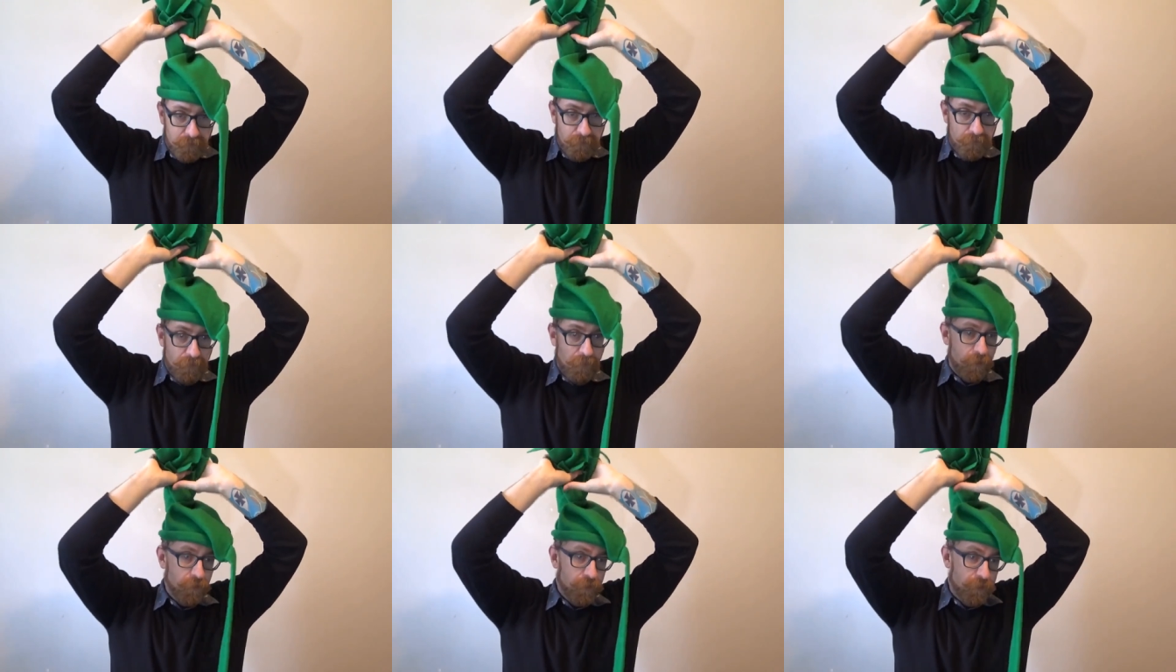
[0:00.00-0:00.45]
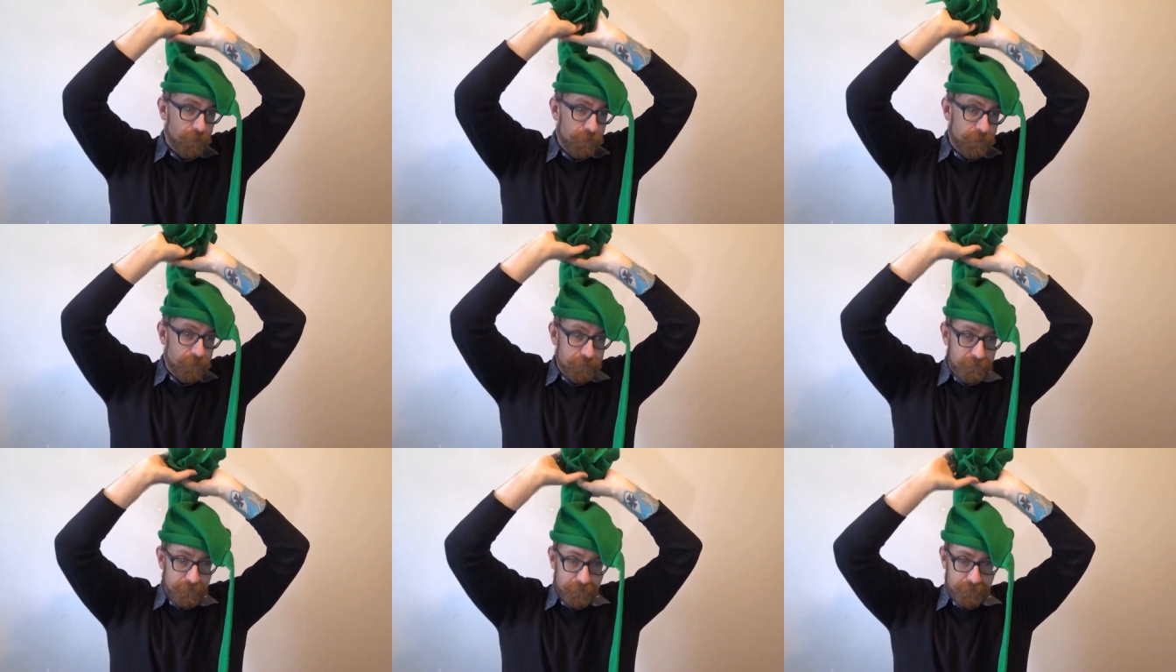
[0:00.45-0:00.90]
roll
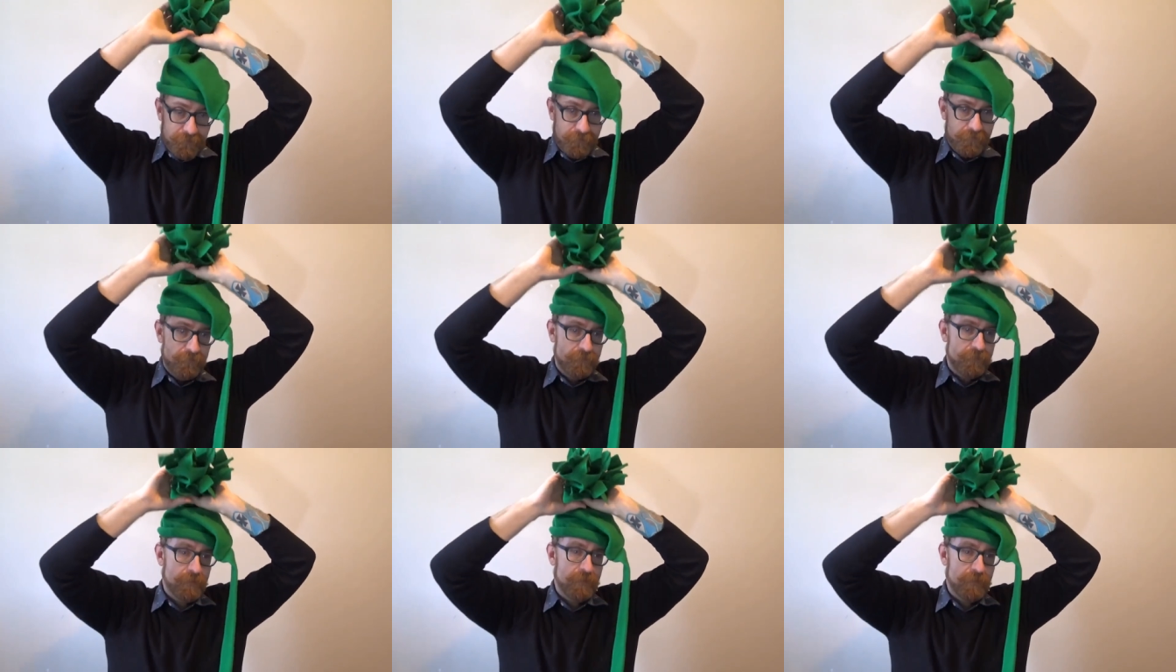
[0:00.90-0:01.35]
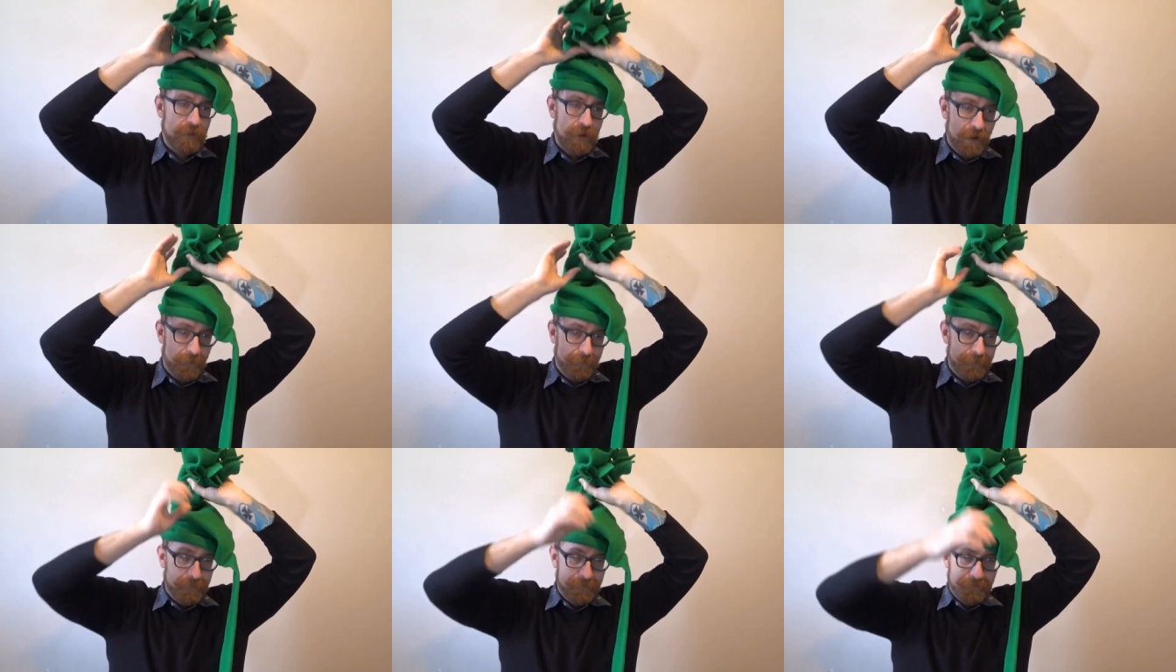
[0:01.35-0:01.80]
them
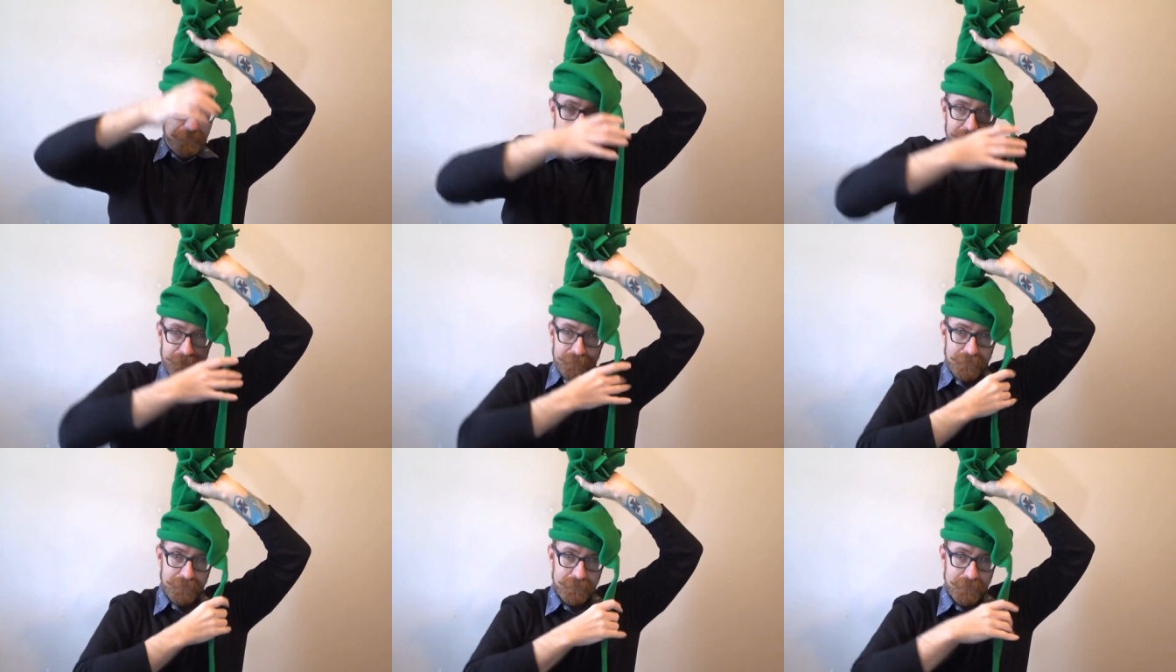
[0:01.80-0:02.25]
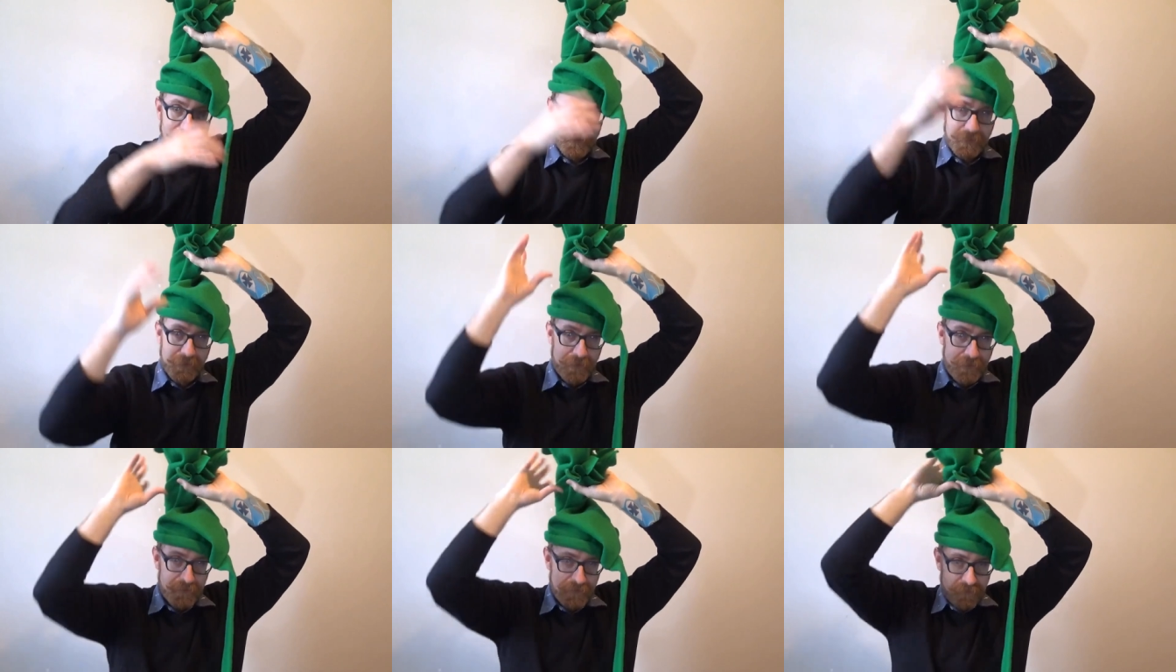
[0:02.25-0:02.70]
up.
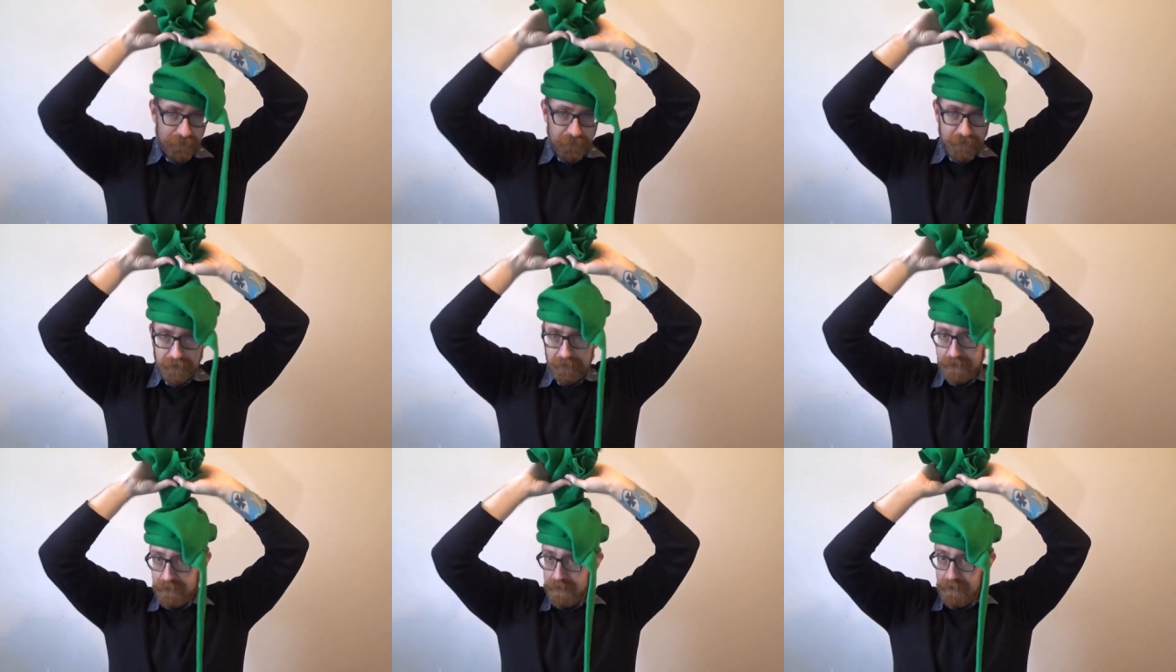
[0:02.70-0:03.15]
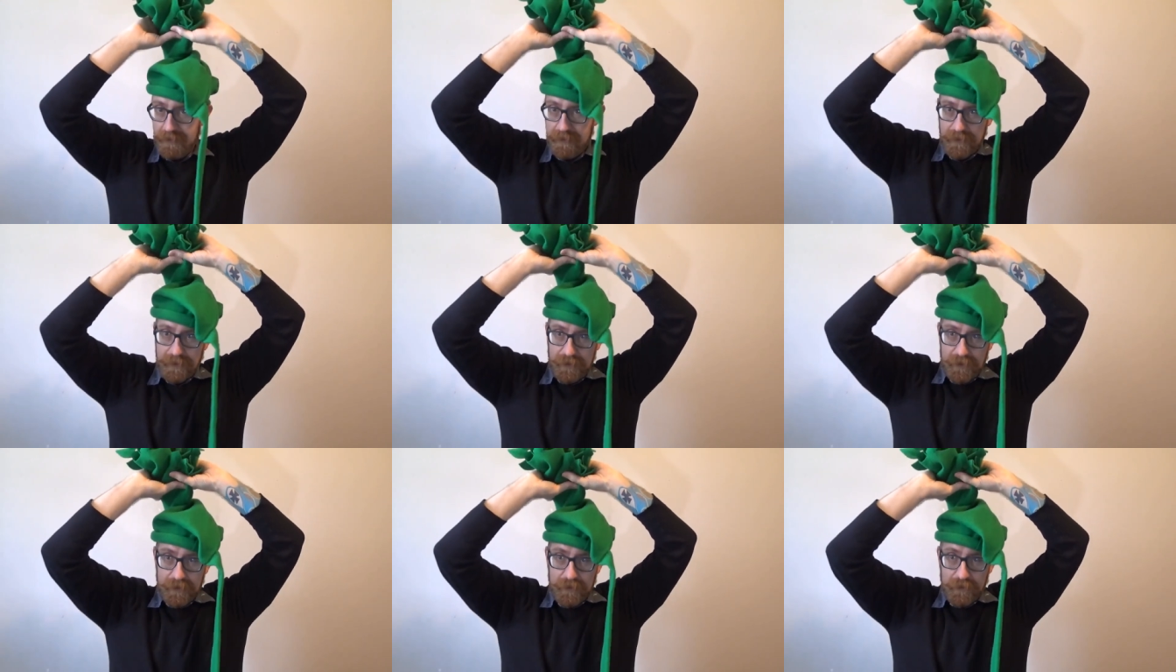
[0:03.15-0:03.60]
Okay, so they're
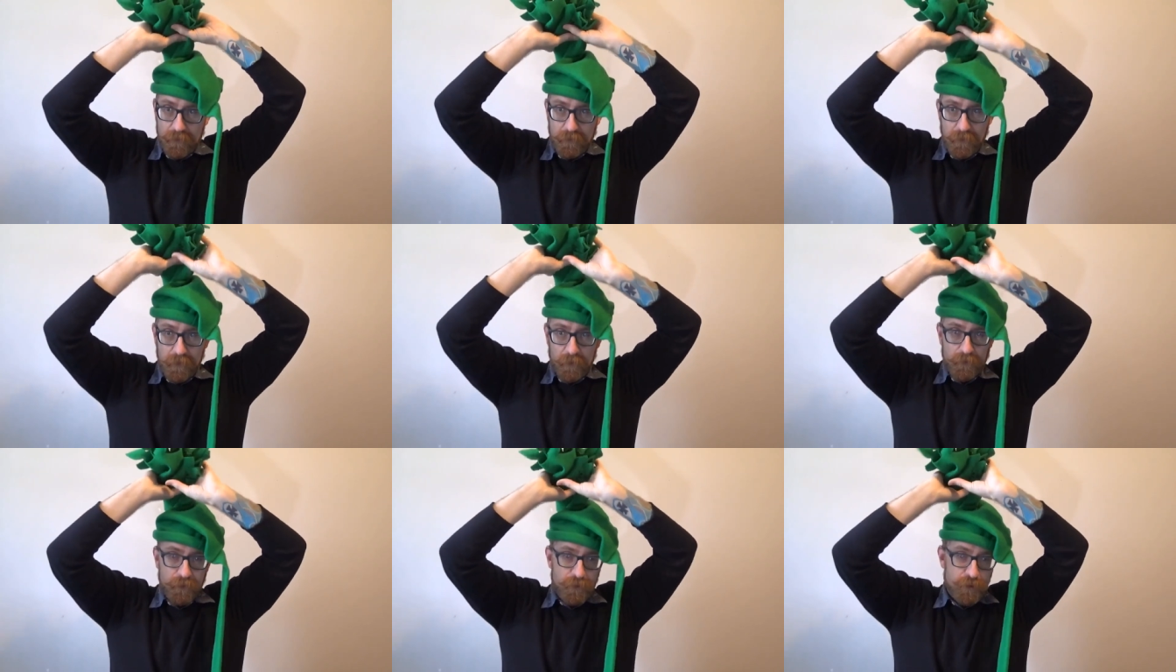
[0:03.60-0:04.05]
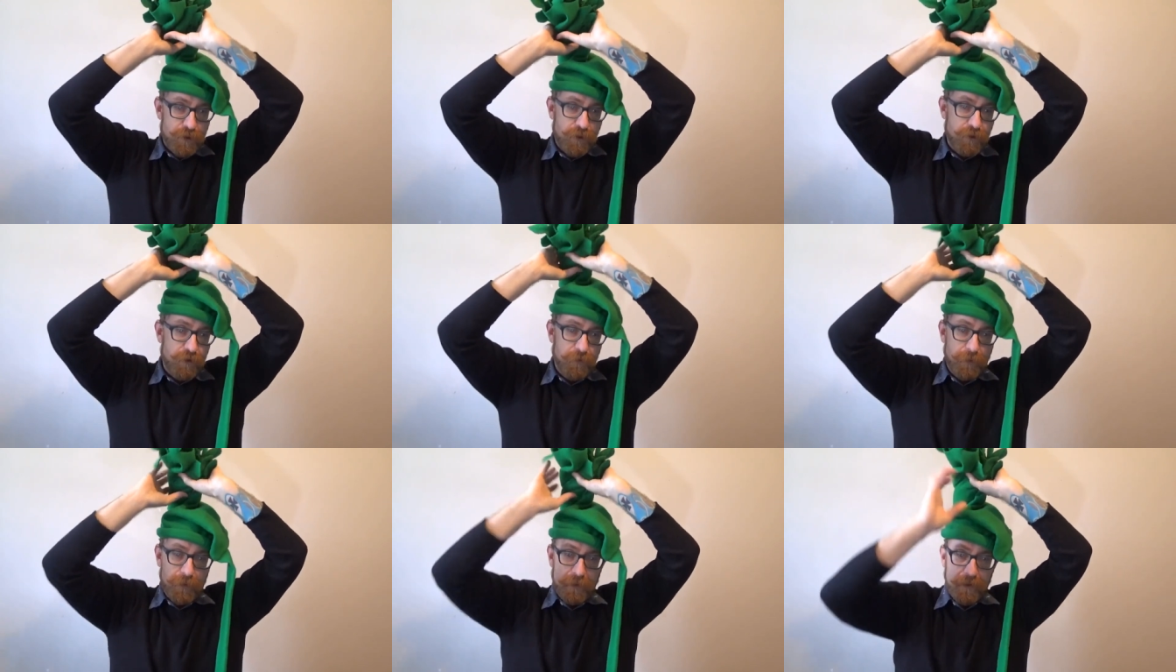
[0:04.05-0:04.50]
in a rolled
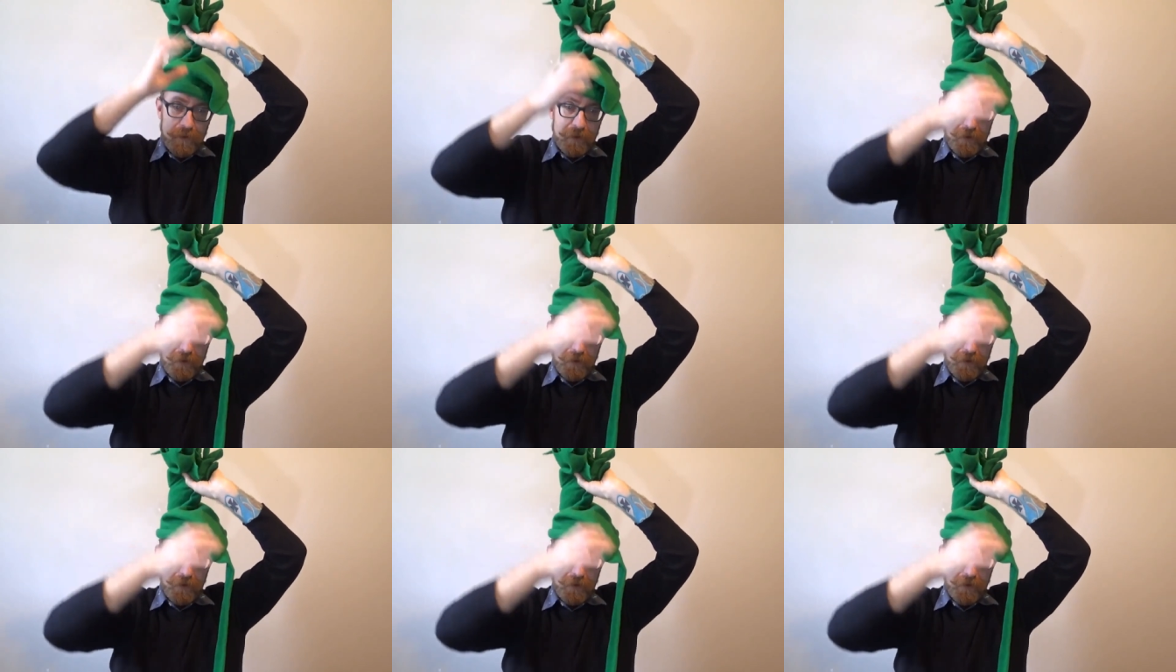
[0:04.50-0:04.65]
tube.